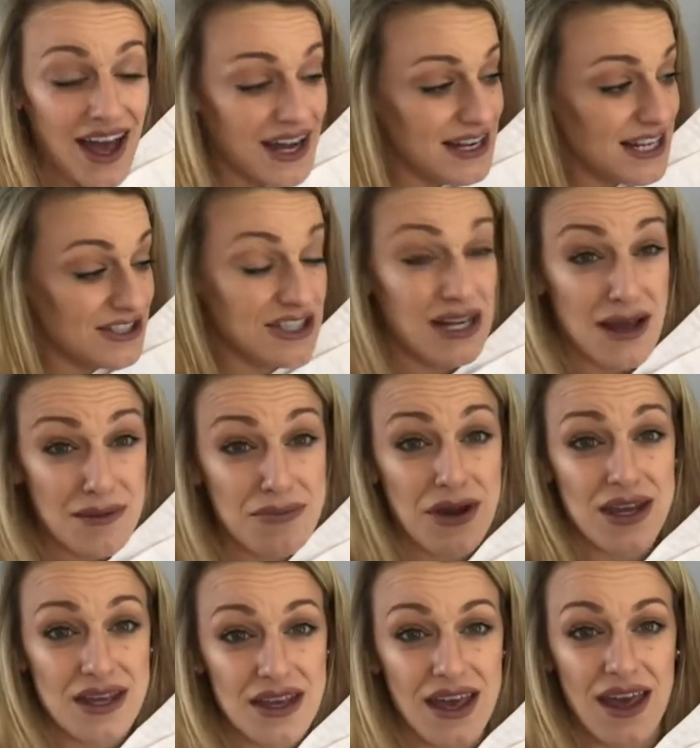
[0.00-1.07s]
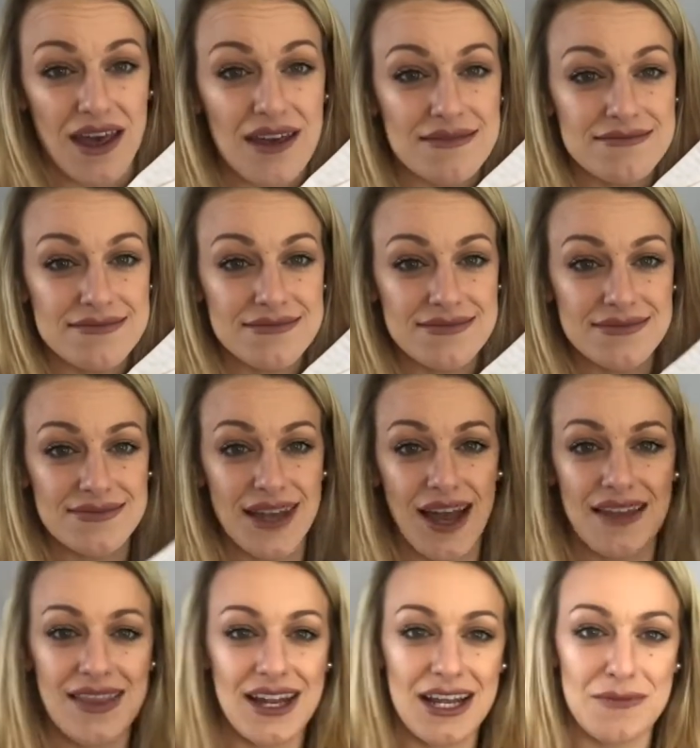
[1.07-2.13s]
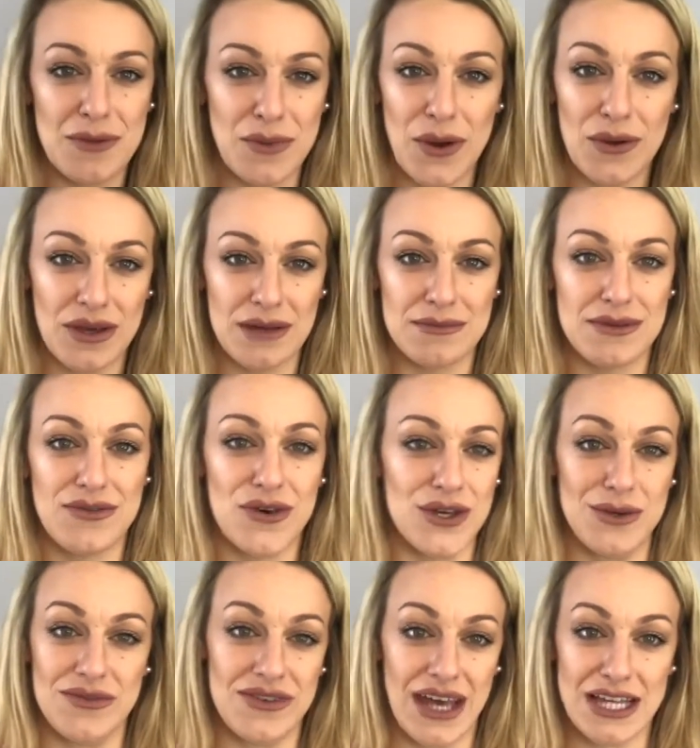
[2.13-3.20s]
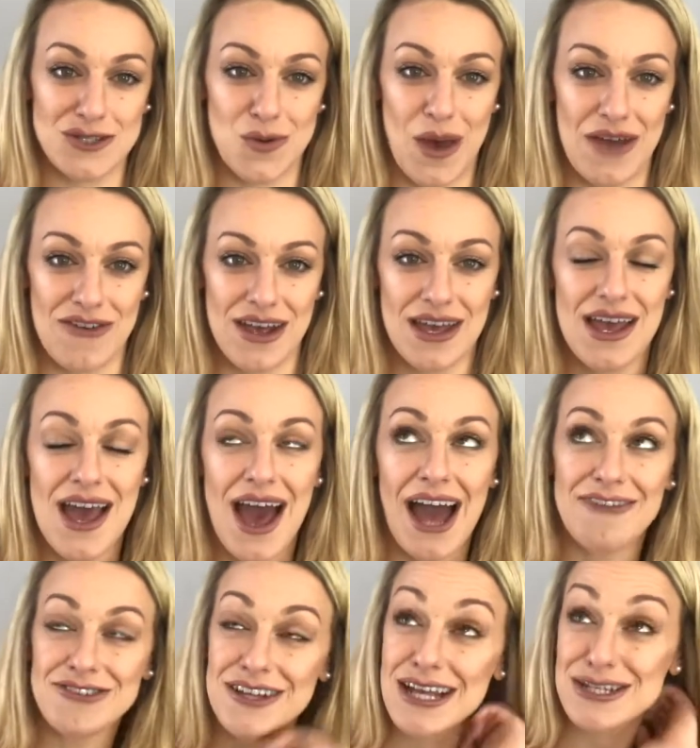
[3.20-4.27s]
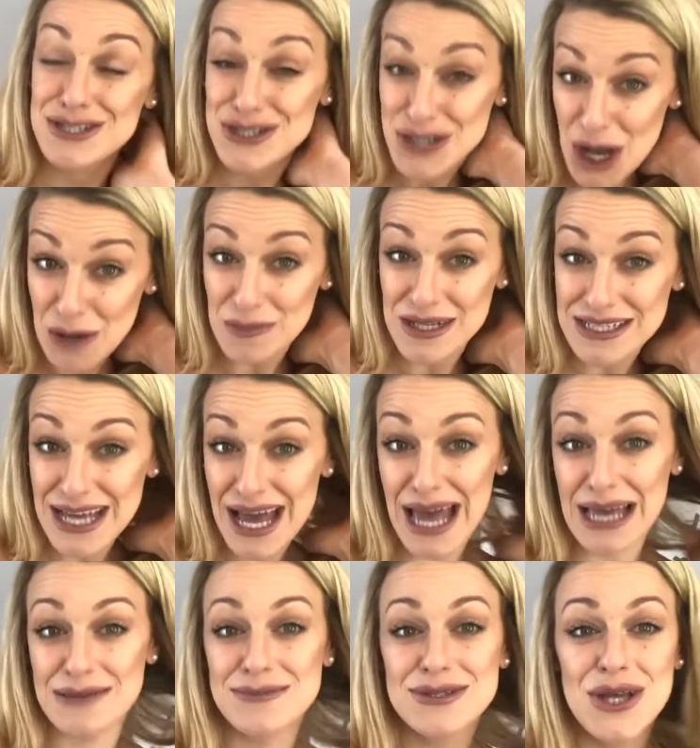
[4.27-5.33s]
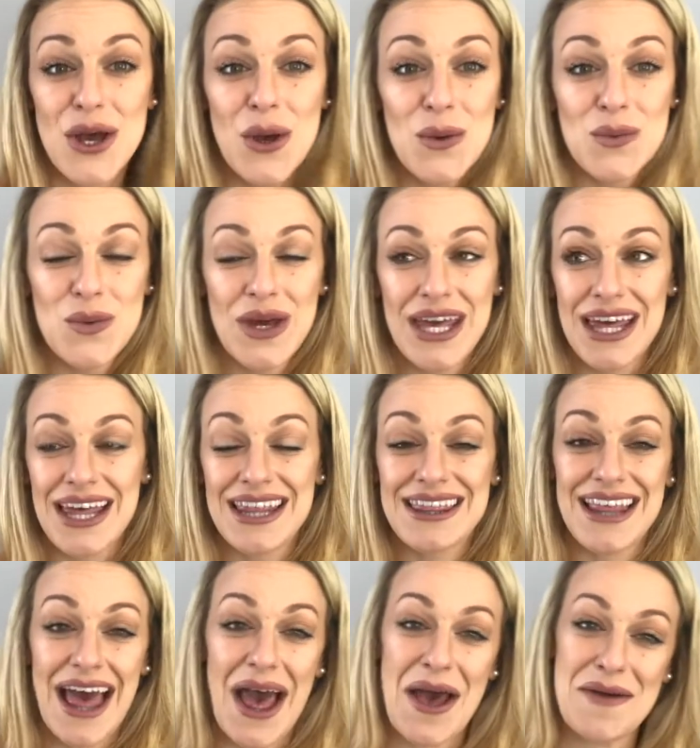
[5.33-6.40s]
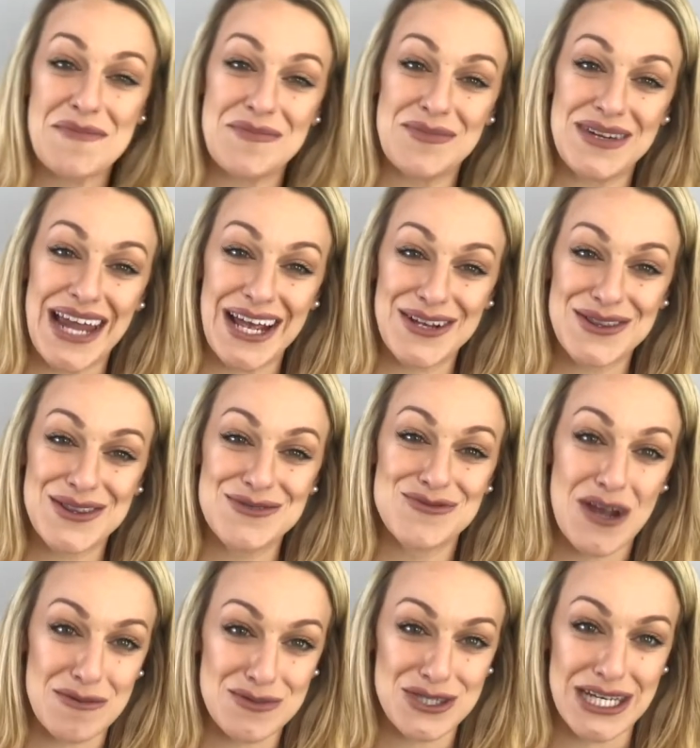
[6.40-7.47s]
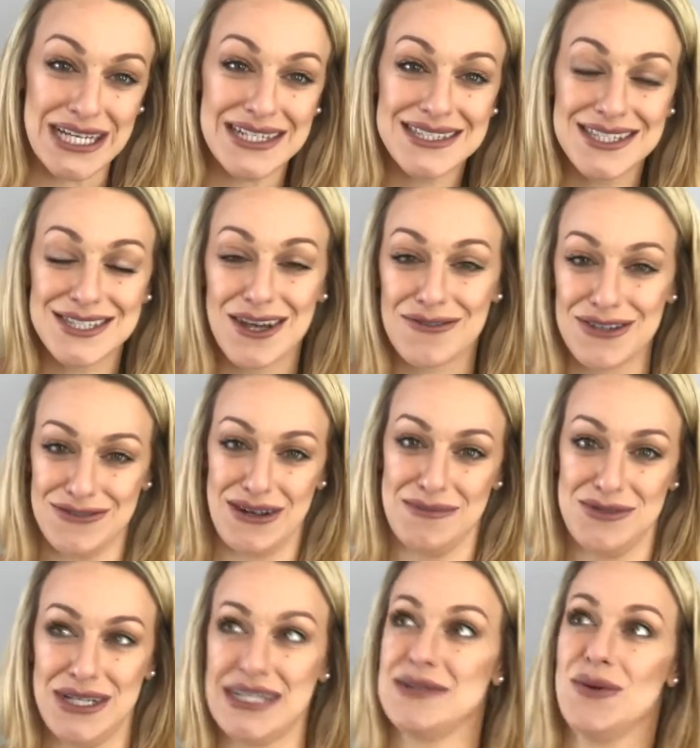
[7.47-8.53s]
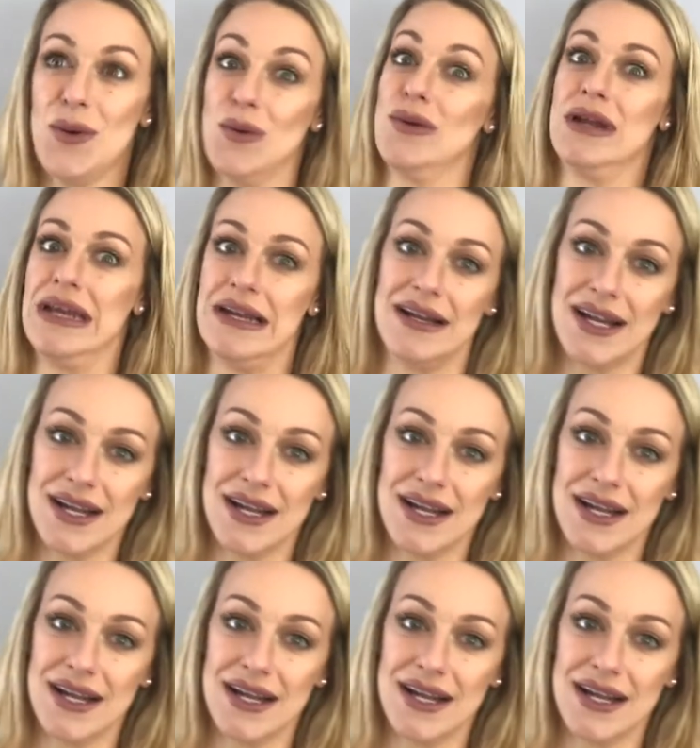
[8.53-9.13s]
and literally don't break it, and then it'll be broken before you even get to wear it. I've done that so many times with like ripped jeans, because obviously ripped jeans are all in